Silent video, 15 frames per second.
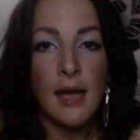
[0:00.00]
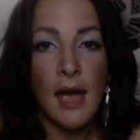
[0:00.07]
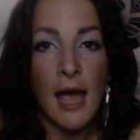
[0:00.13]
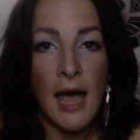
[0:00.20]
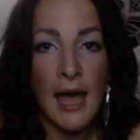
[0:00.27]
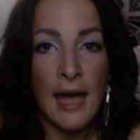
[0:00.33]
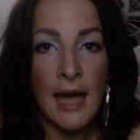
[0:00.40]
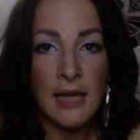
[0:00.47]

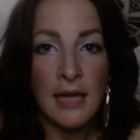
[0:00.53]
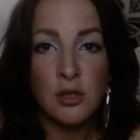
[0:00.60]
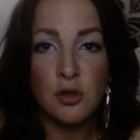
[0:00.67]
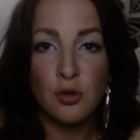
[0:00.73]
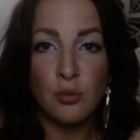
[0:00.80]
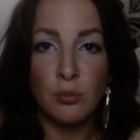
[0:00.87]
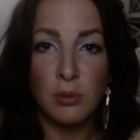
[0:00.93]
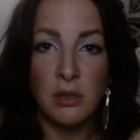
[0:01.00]
has
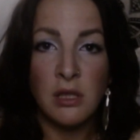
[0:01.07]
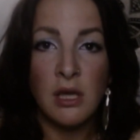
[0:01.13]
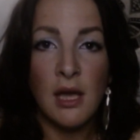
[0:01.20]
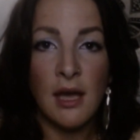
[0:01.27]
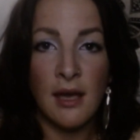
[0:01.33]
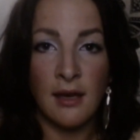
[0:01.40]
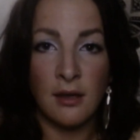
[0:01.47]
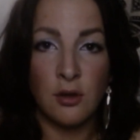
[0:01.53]
to be
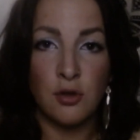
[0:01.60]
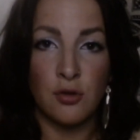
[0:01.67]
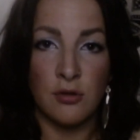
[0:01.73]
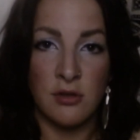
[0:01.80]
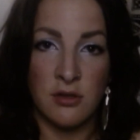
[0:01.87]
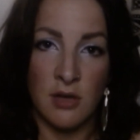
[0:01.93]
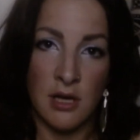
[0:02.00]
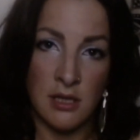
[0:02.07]

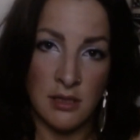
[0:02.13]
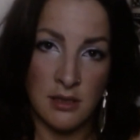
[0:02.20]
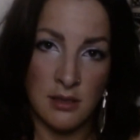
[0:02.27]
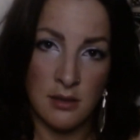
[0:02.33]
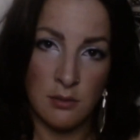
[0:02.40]
exorcised.